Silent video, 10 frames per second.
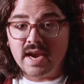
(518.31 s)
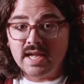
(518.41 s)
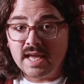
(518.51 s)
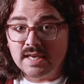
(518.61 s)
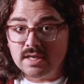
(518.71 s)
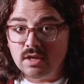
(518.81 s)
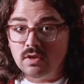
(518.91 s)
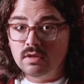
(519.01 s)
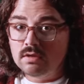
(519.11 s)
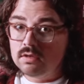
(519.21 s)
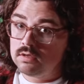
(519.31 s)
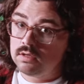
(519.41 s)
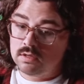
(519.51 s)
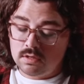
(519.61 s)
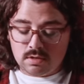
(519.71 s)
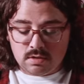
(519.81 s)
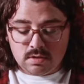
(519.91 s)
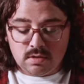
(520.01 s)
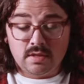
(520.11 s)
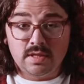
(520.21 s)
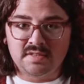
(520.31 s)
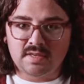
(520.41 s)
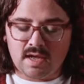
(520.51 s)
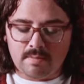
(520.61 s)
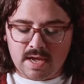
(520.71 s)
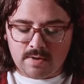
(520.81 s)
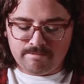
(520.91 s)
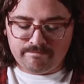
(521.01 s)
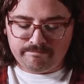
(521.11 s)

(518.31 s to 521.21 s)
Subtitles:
that I can't tell this guy about.